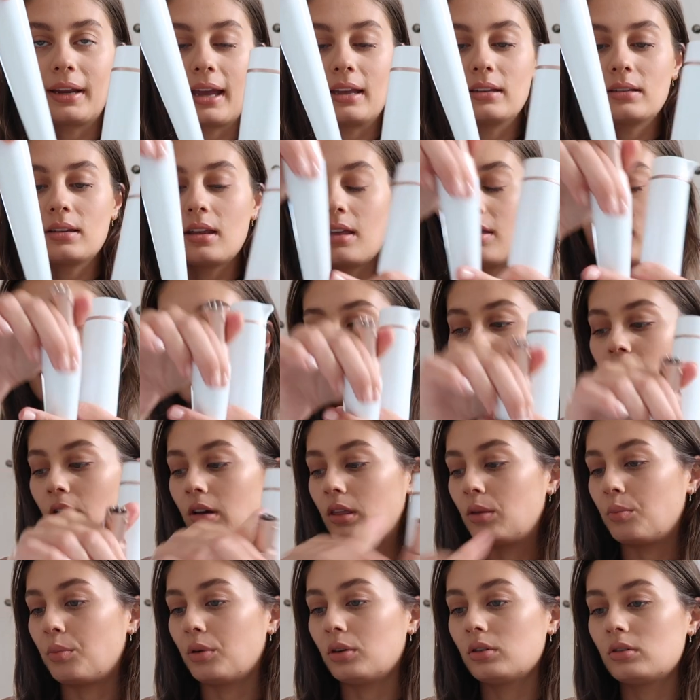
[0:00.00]
and gets thinner
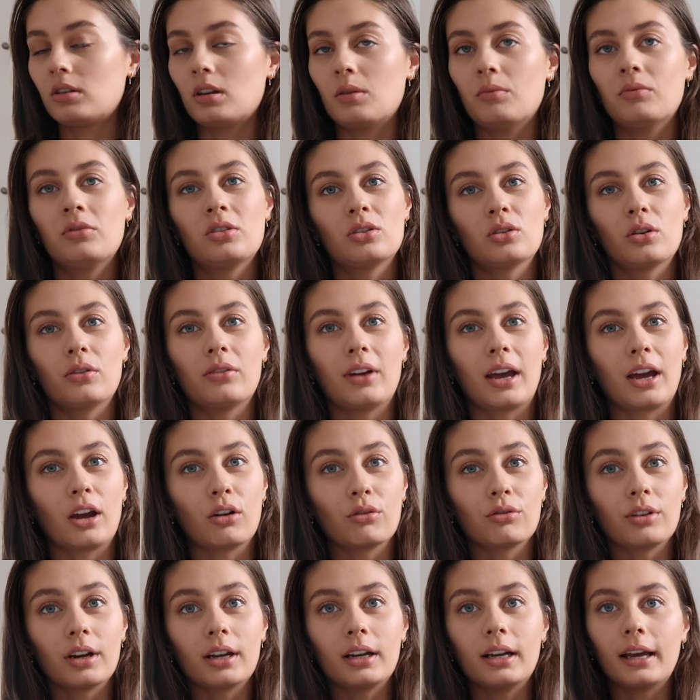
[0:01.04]
at the bottom for sort of like a
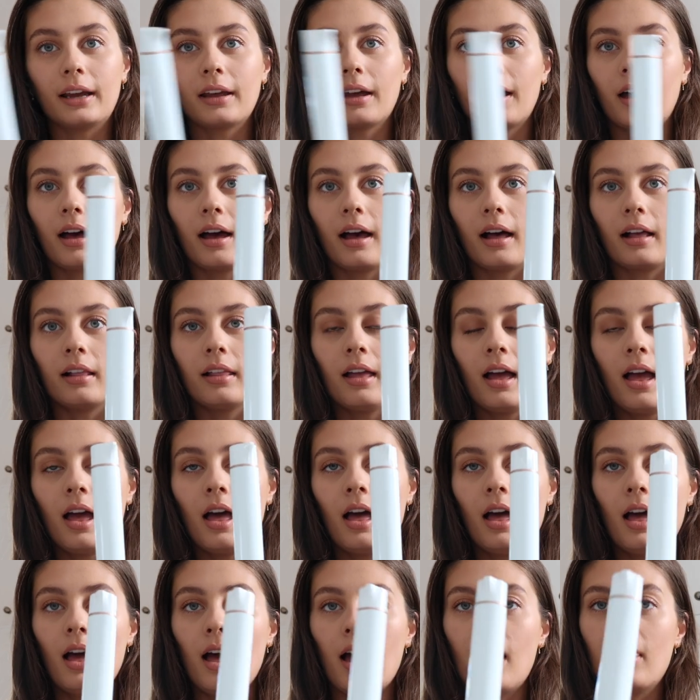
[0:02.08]
ringlet curl.
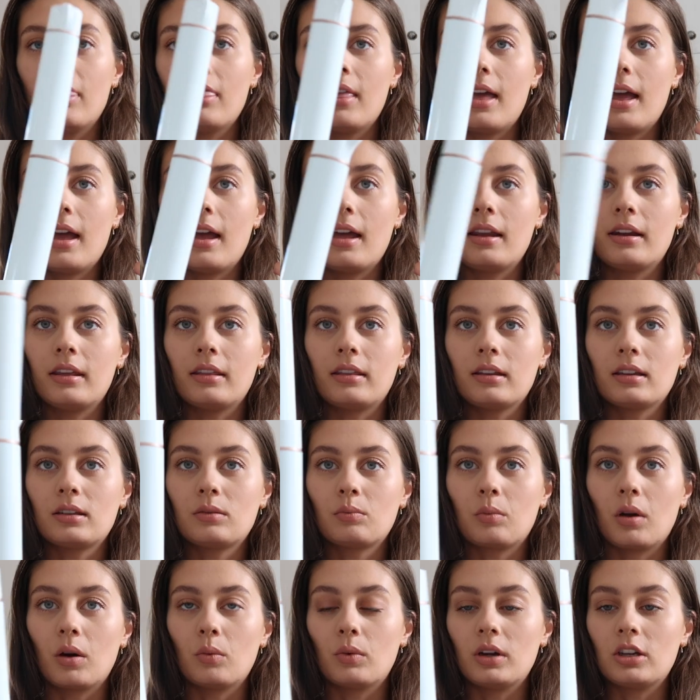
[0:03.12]
And then
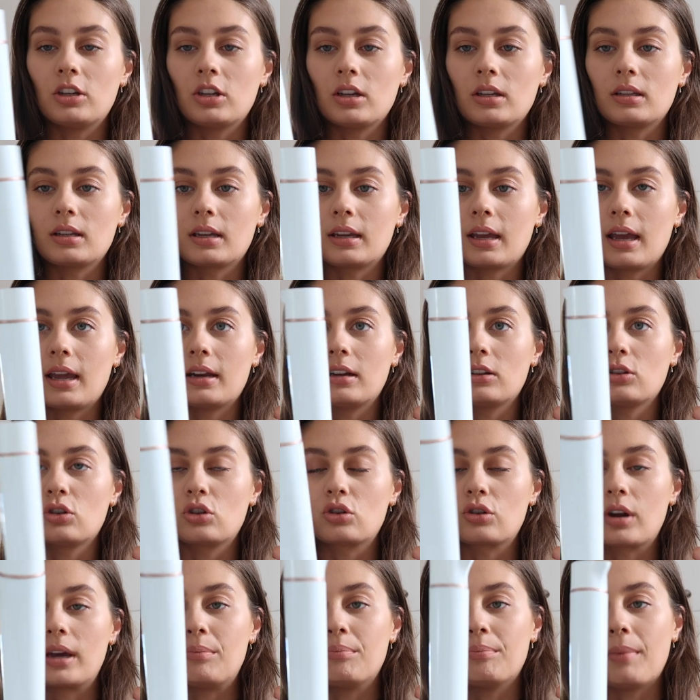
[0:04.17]
this one, which is again a
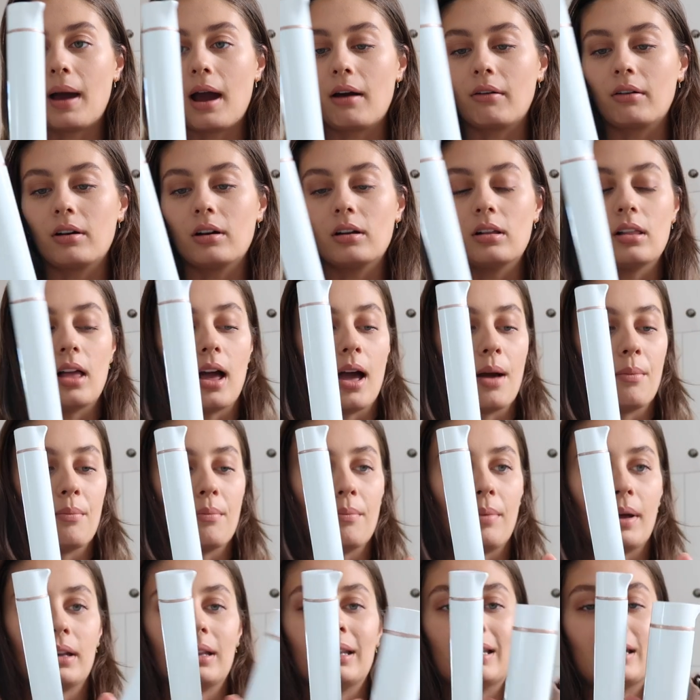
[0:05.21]
straight barrel,
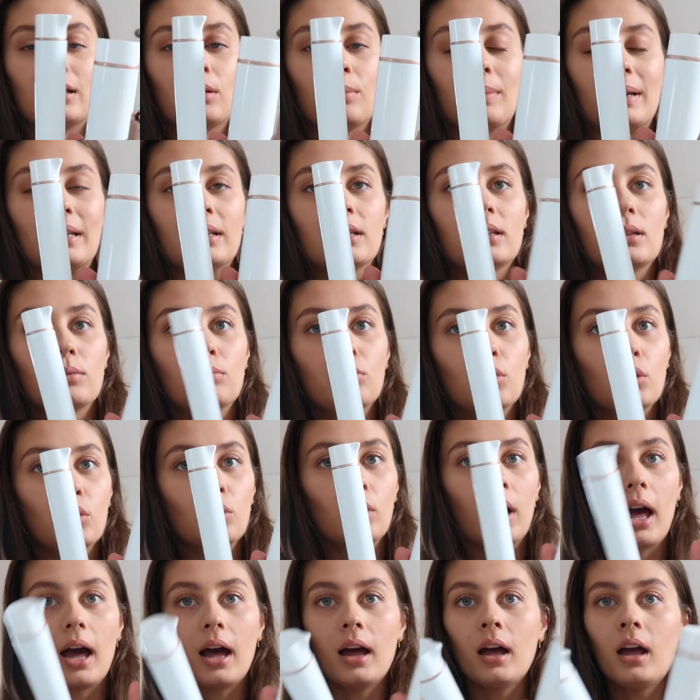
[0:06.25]
but a little bit
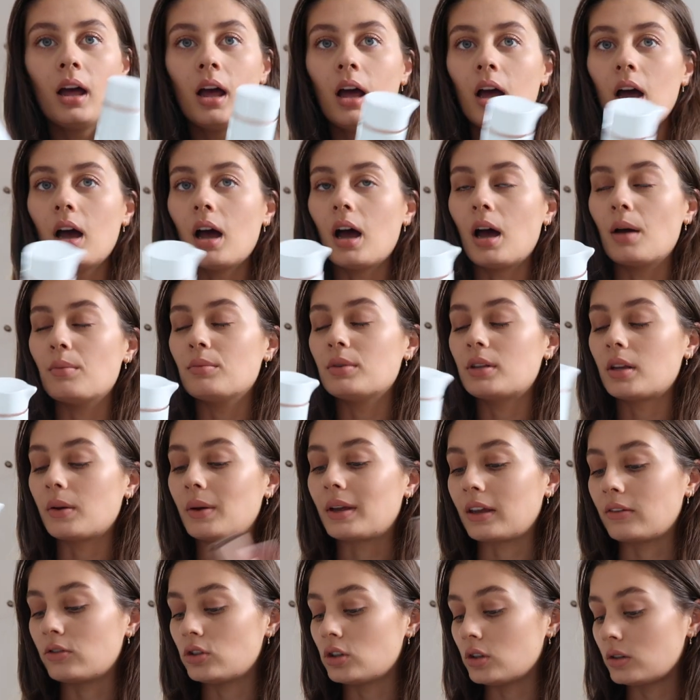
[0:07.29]
smaller, so
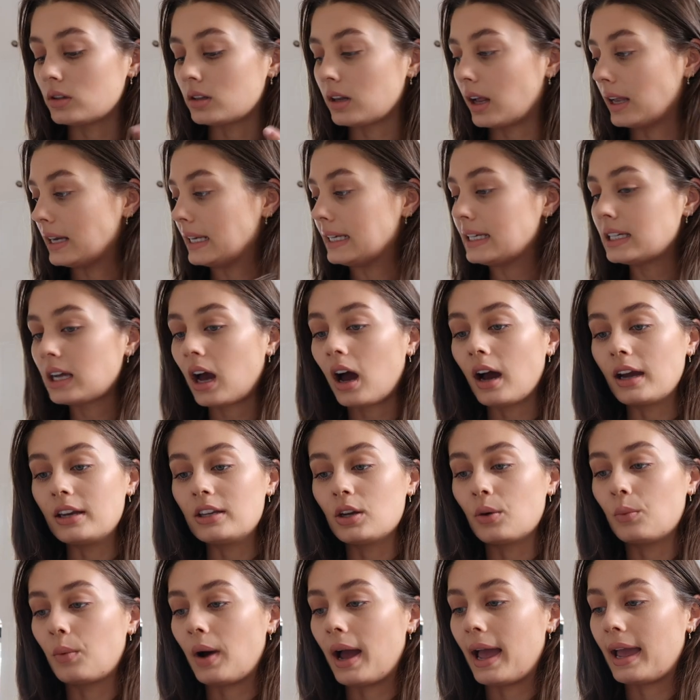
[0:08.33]
it gives you slightly
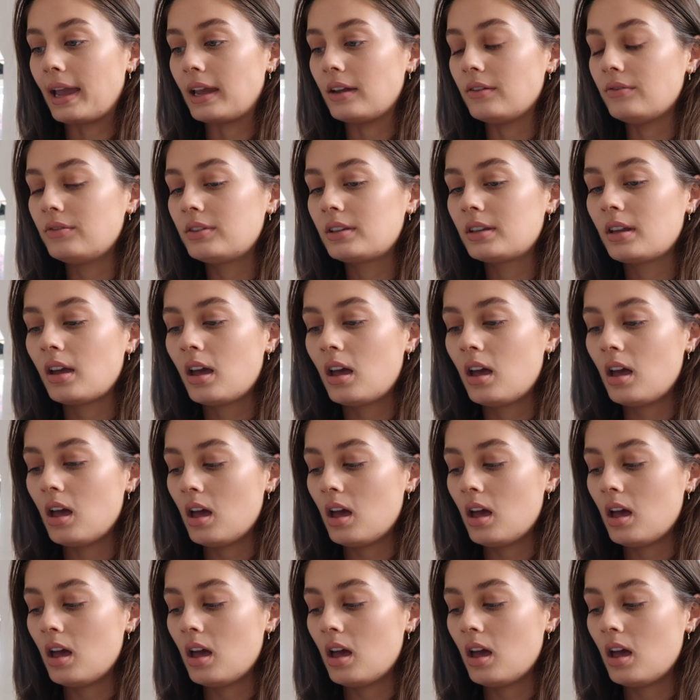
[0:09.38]
tighter waves.